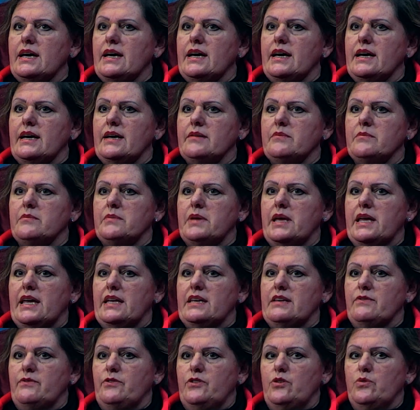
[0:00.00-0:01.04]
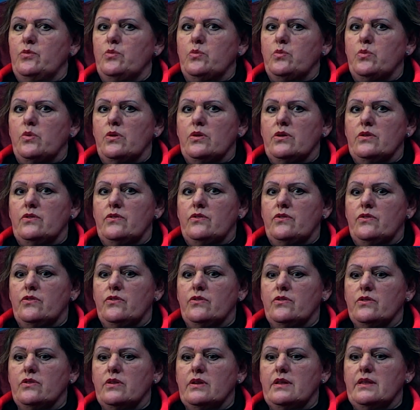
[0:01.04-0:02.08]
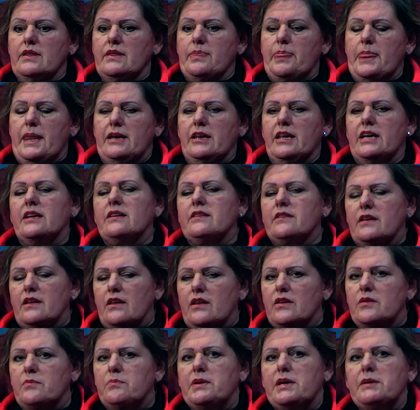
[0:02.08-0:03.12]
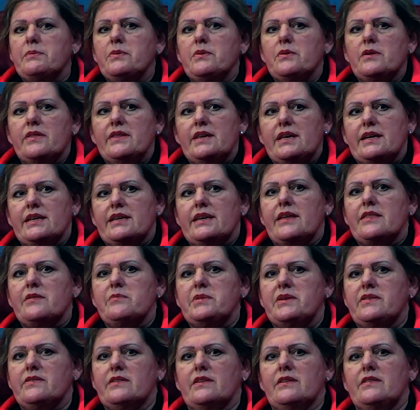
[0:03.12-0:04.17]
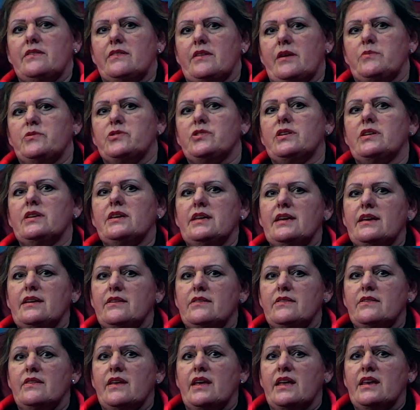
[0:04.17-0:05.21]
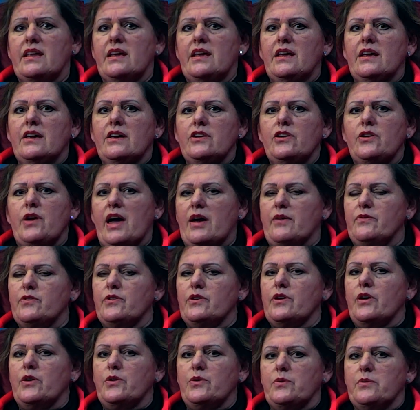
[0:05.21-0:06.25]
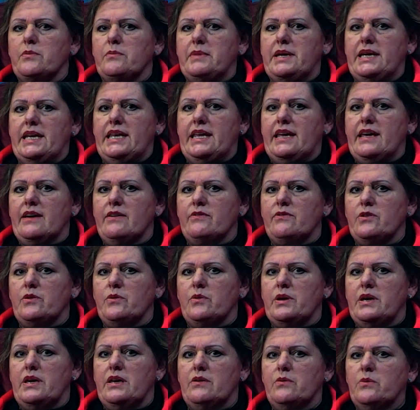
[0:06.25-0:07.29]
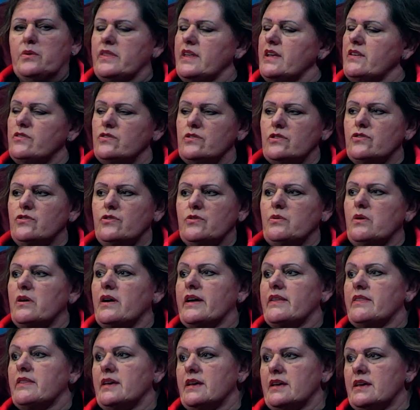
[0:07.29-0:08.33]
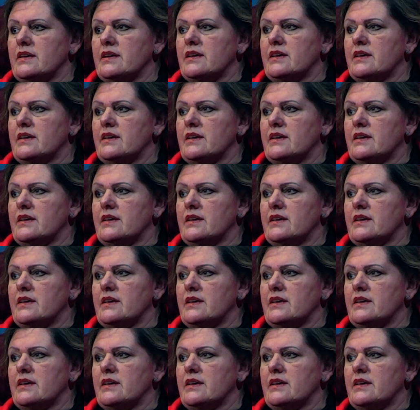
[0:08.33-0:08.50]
And if you want, like a lot of people, I think another misconception is that you have to go to a meeting every week. Well, that's not true either.